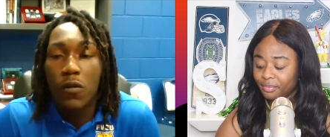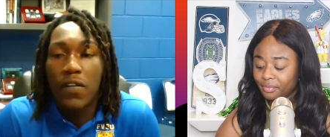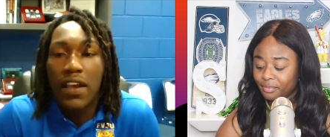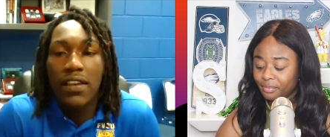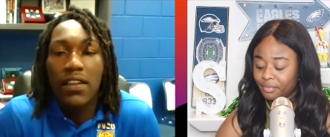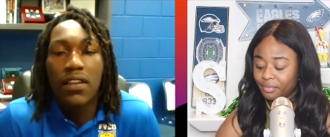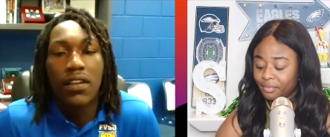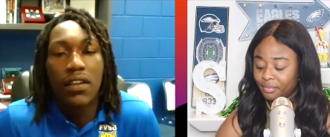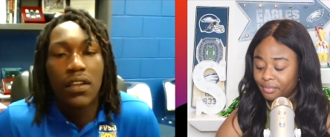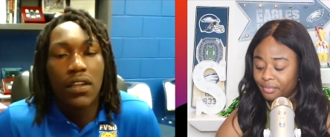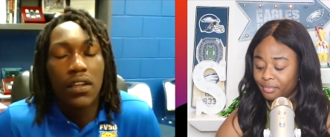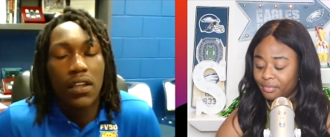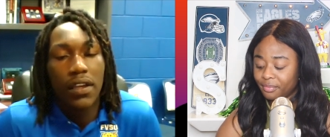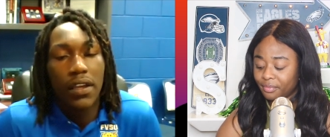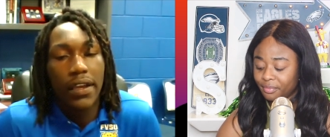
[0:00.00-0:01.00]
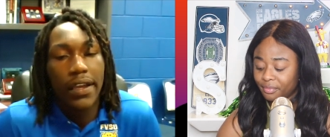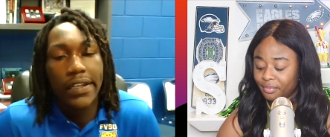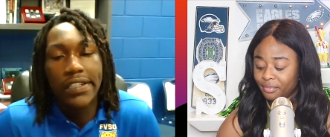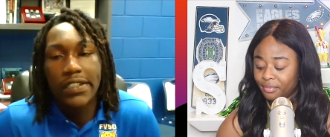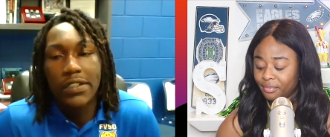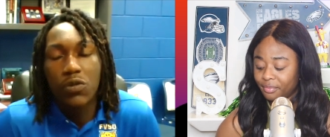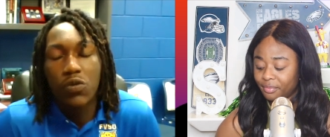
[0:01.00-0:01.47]
Speaker 1: Valley, and
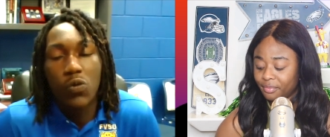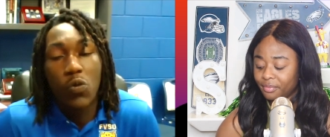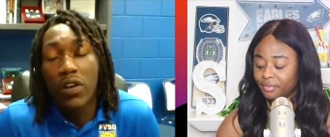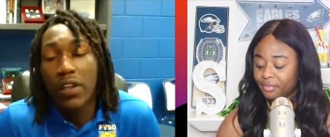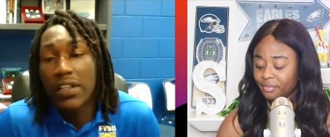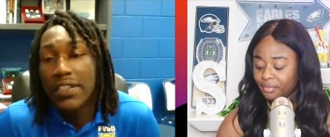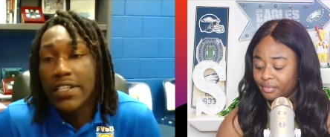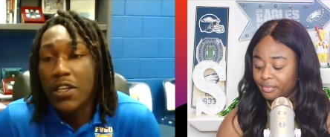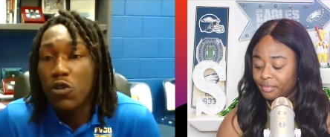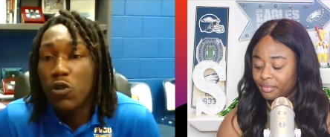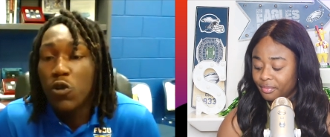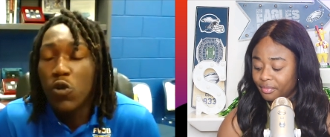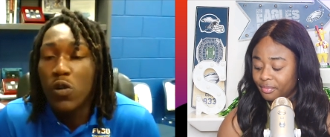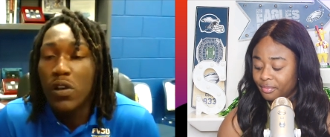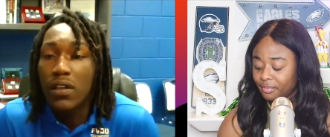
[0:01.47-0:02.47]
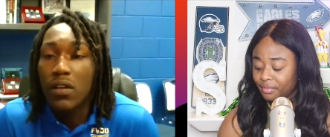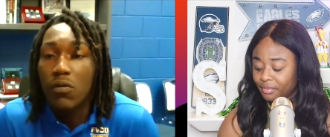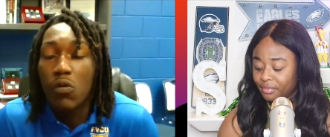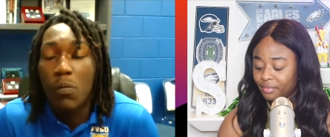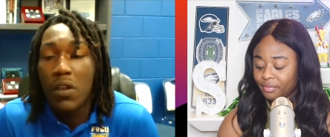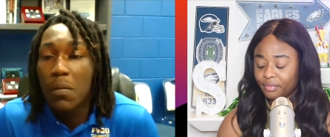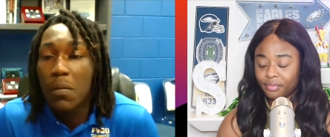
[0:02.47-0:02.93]
just want to continue doing it
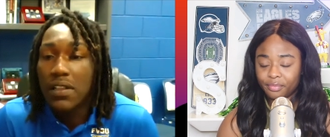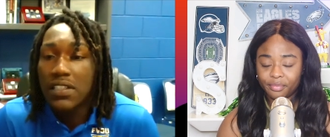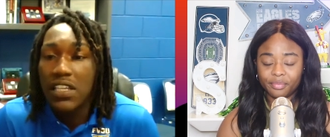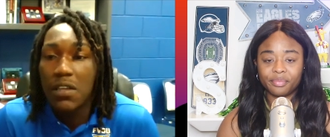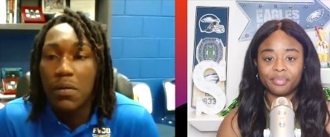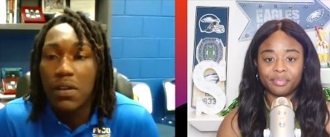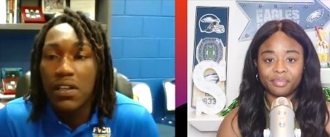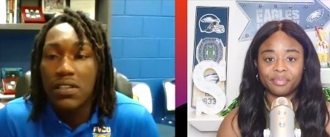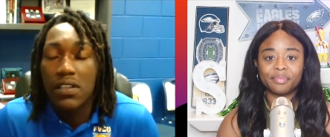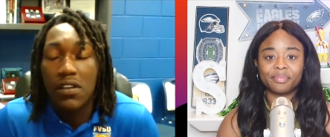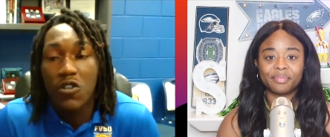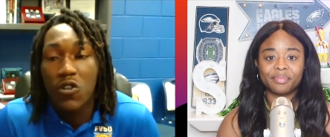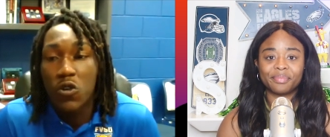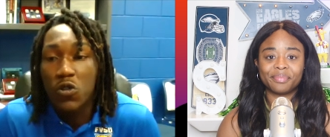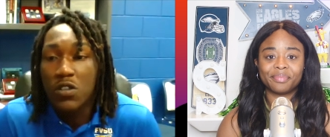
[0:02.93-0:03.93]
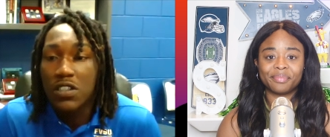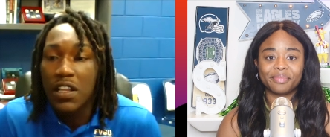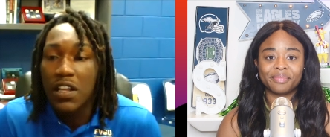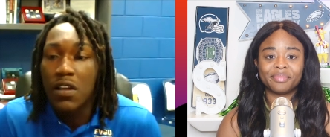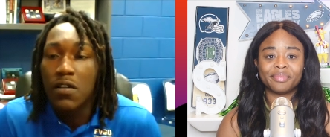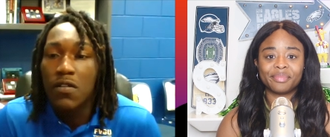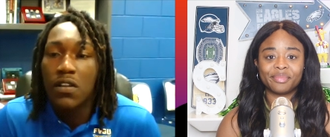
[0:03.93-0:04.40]
with me and my teammates and the coaching
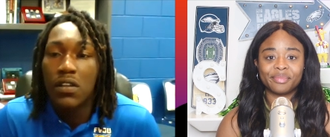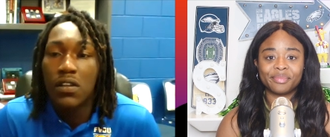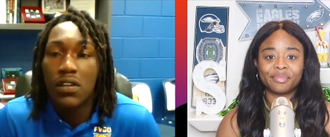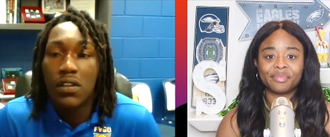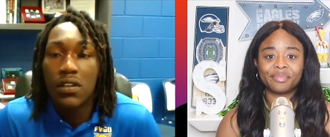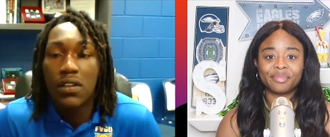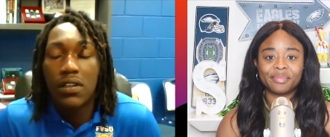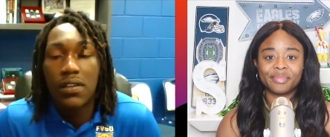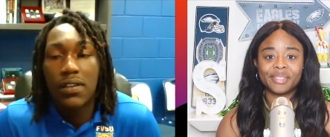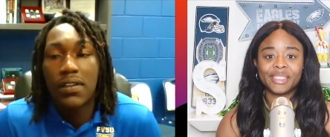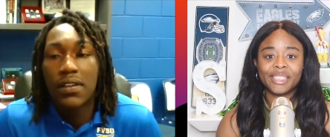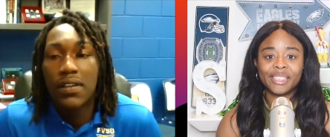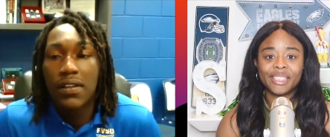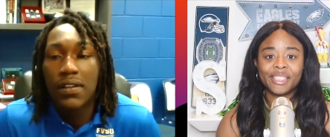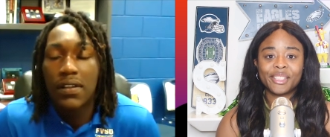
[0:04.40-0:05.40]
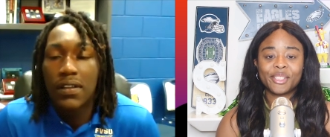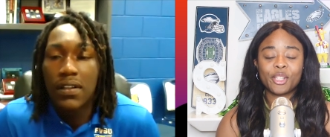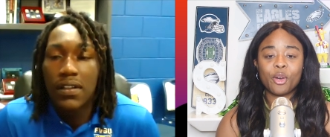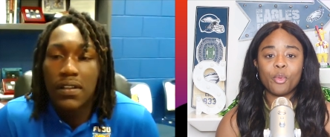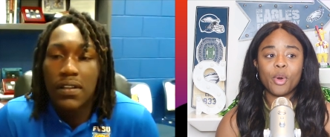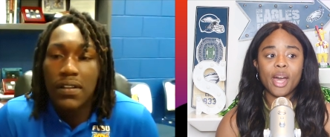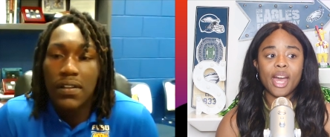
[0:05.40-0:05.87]
staff.
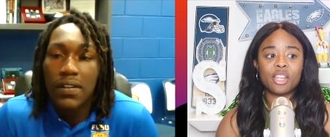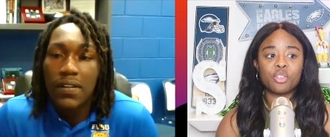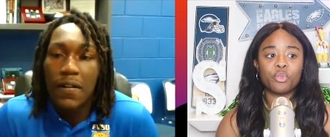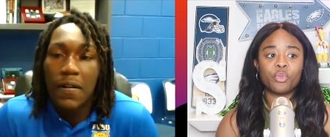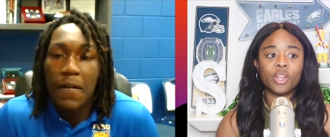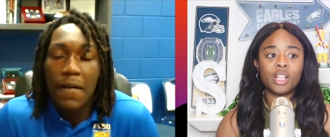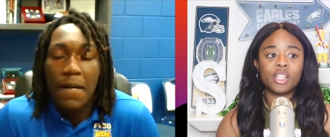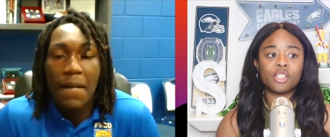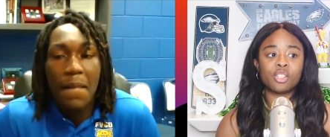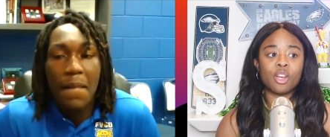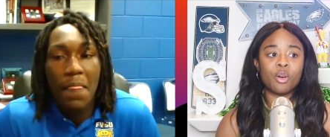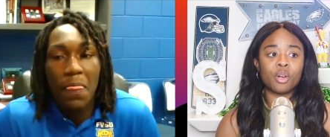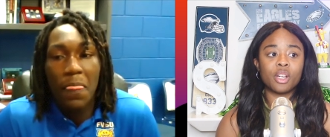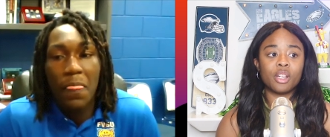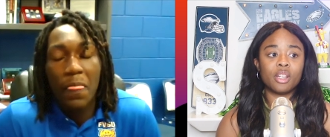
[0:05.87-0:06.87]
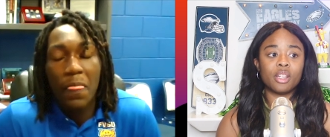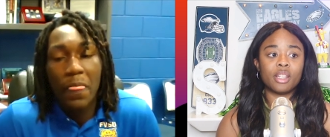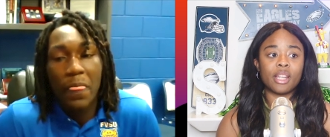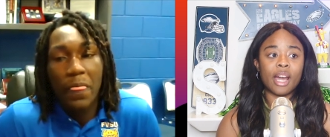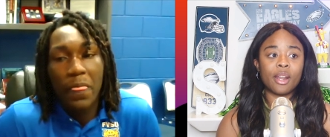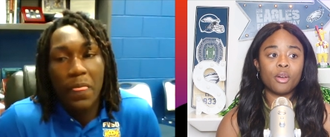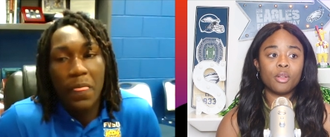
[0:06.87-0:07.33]
Speaker 2: So, what had you feeling so
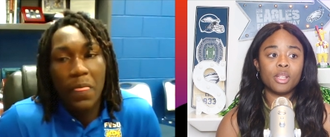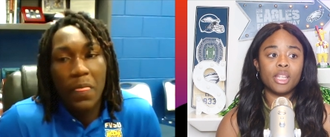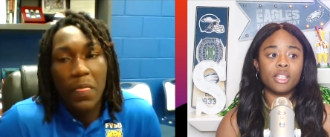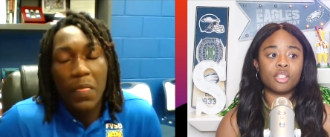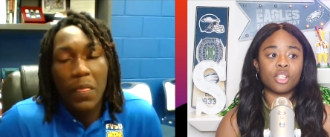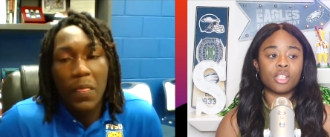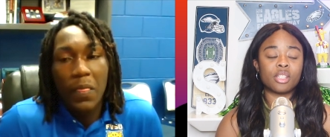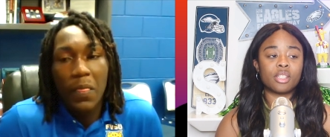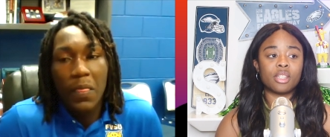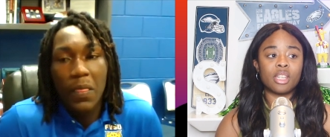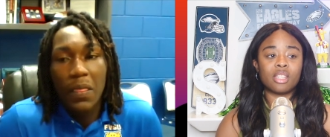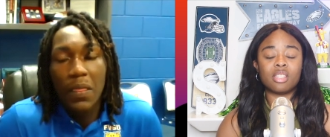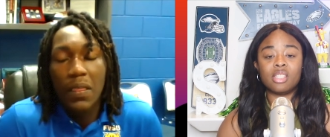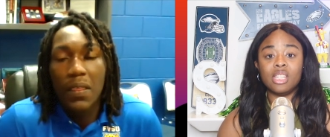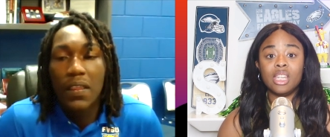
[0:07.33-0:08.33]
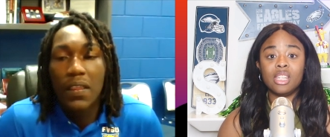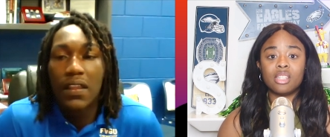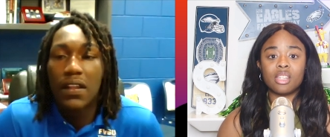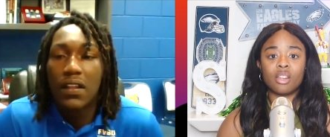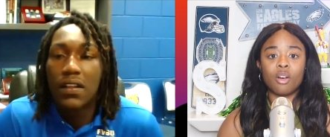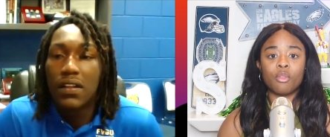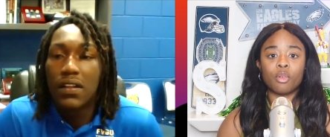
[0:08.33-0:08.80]
good, not only just this
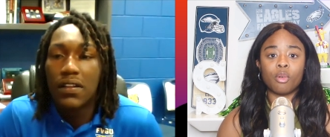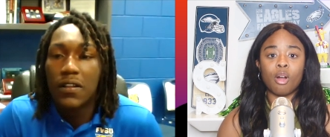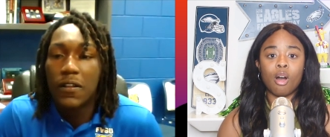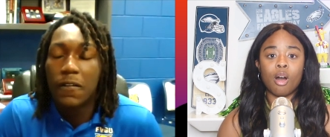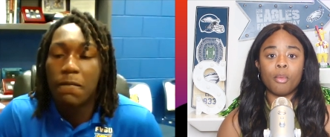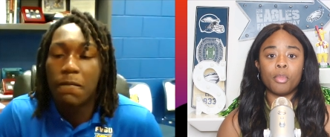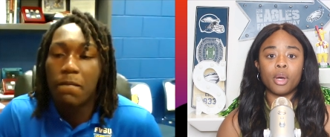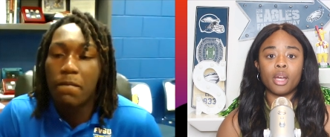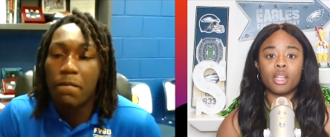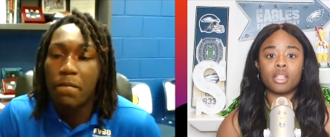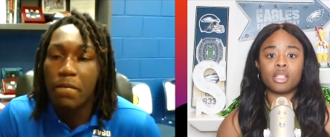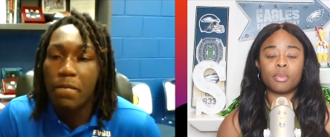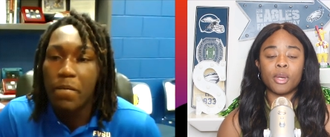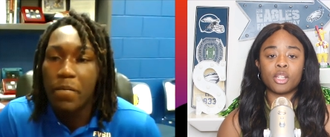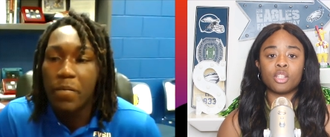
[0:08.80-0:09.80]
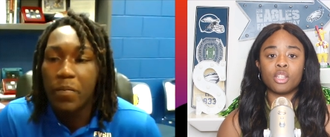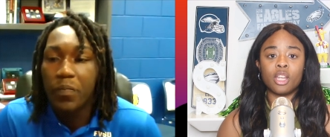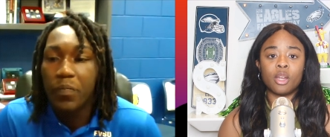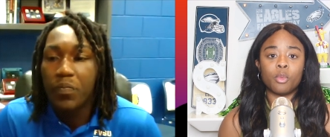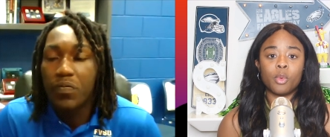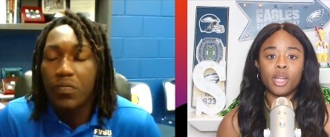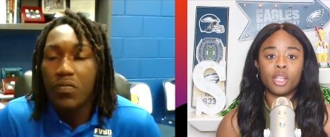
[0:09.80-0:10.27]
season overall, but
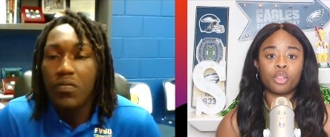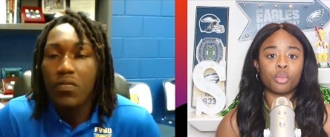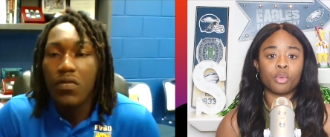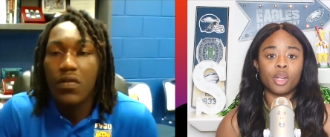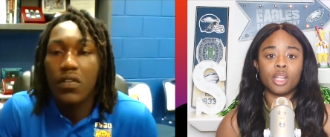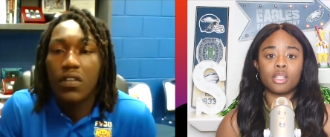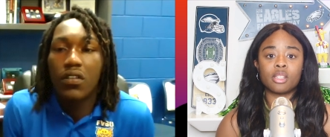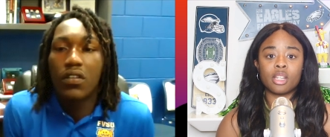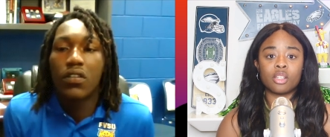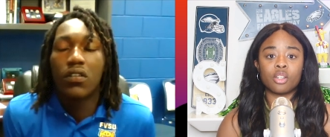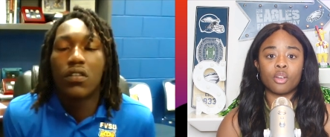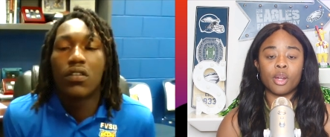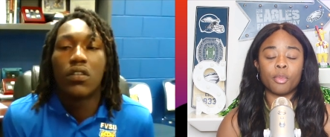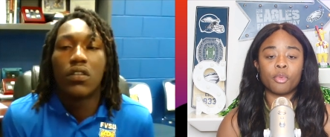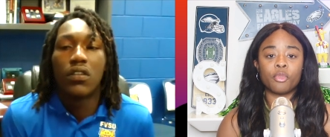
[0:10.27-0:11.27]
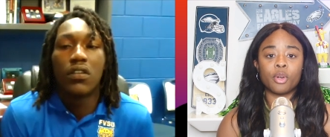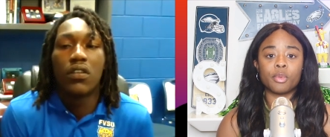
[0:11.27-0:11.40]
especially in week three? Such a great